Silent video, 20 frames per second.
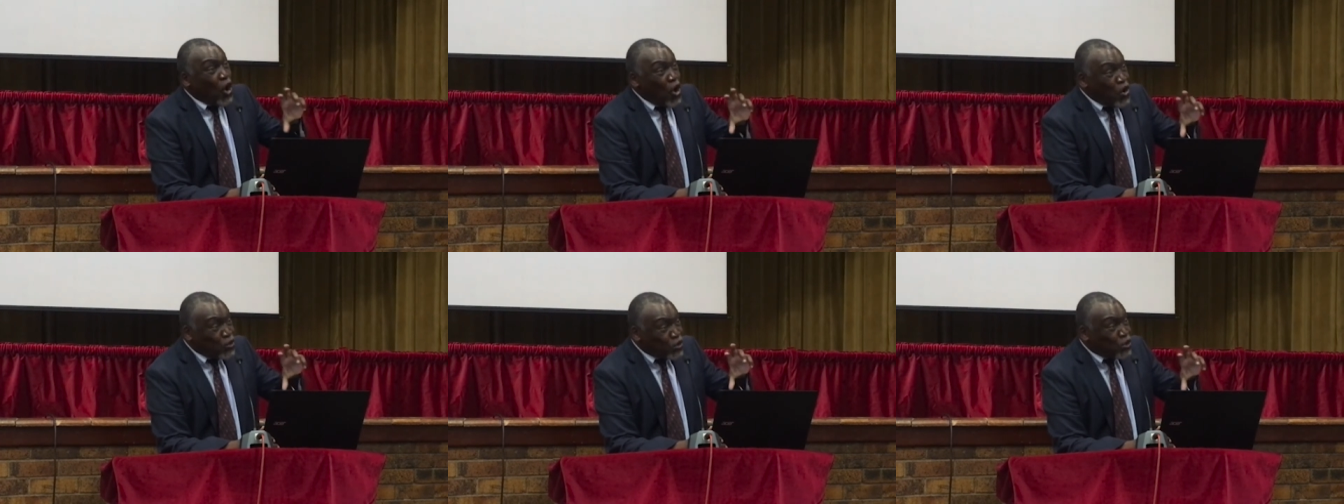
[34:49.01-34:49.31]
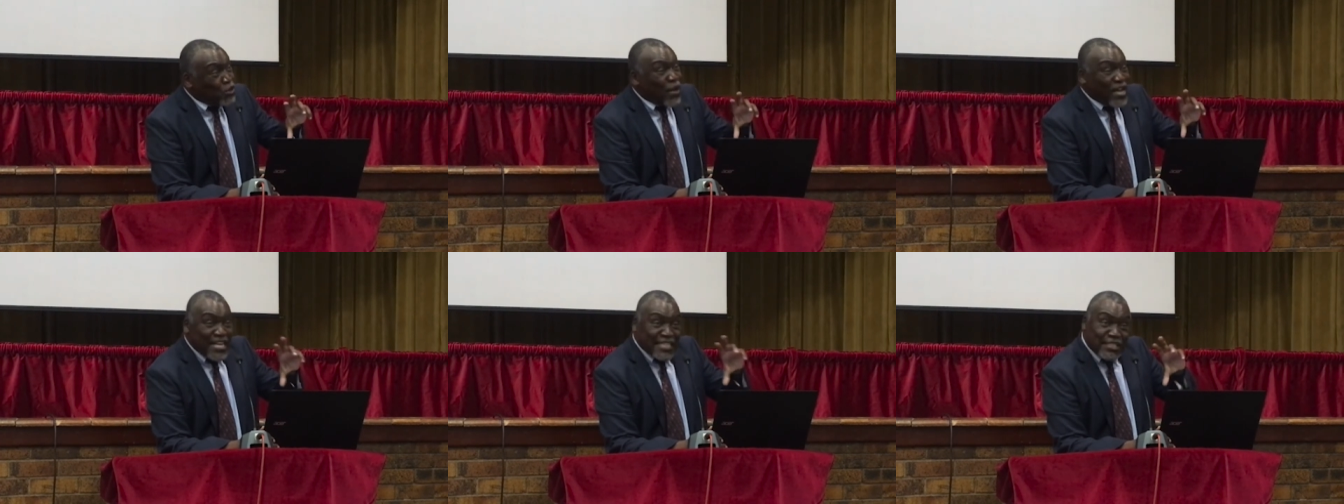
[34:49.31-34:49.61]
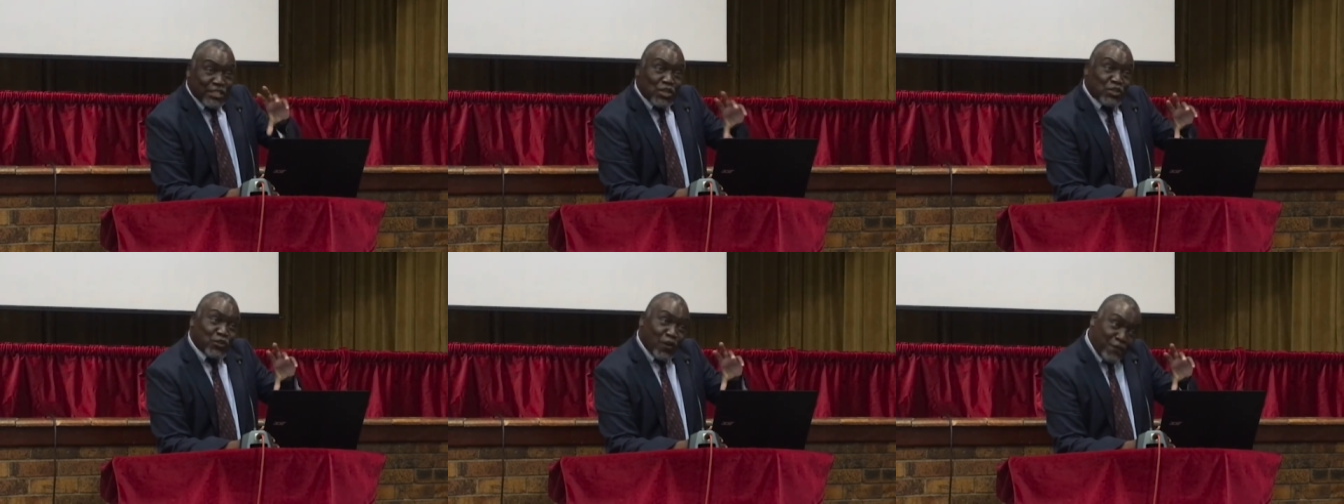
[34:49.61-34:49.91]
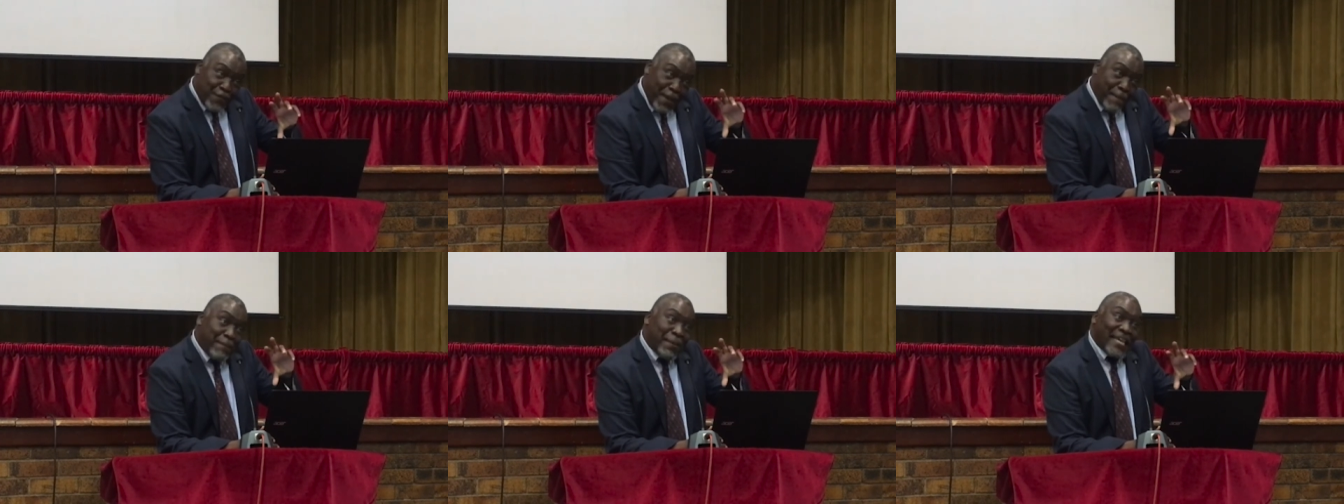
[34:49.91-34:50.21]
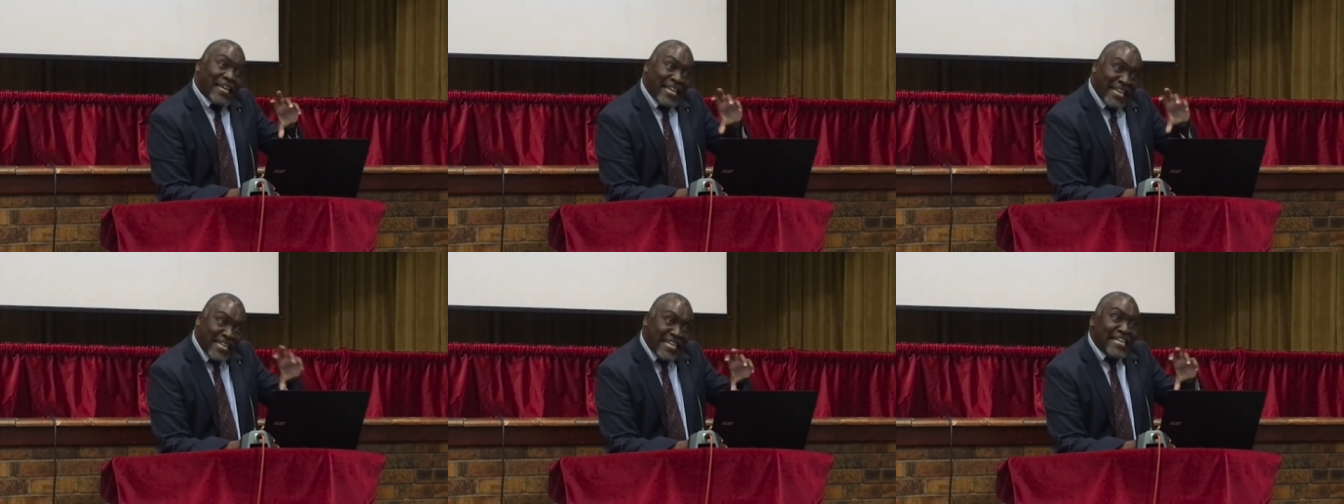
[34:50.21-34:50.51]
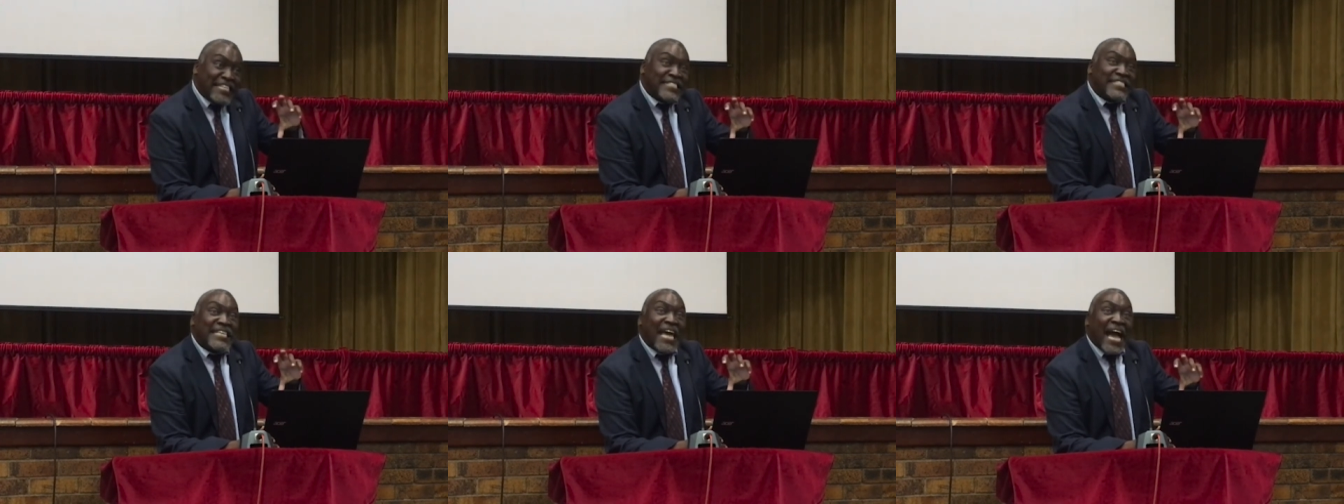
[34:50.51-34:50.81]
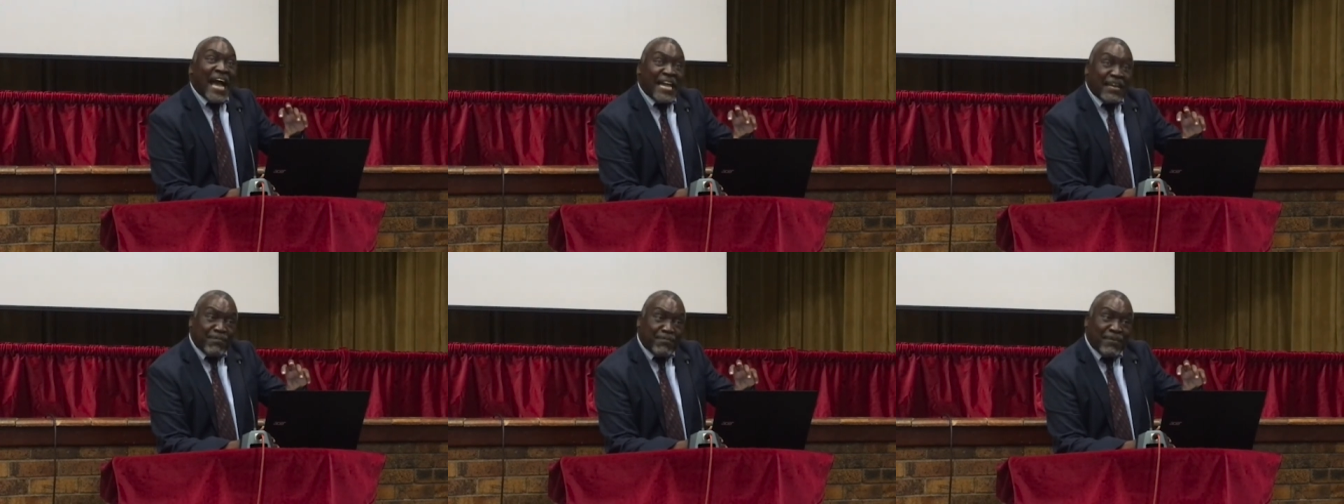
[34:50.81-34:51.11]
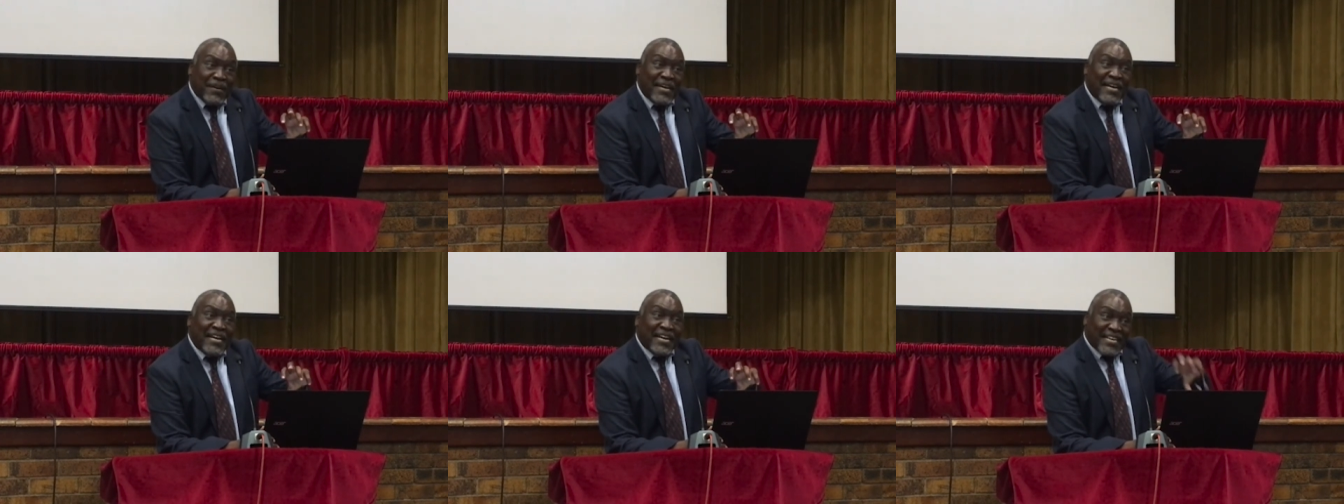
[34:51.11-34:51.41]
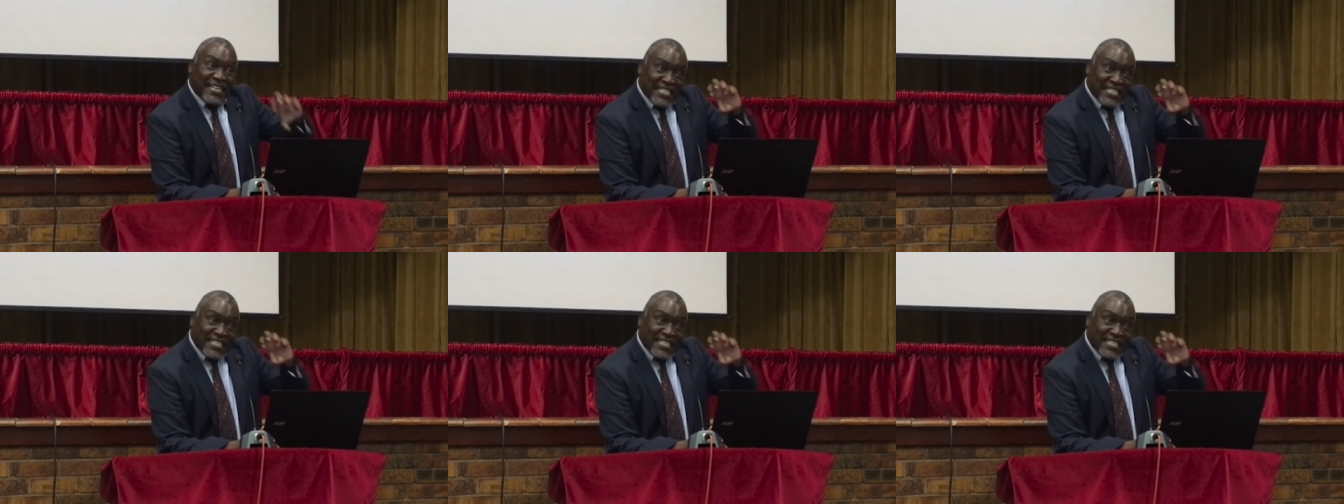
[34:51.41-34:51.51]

also a sort of a beginning time.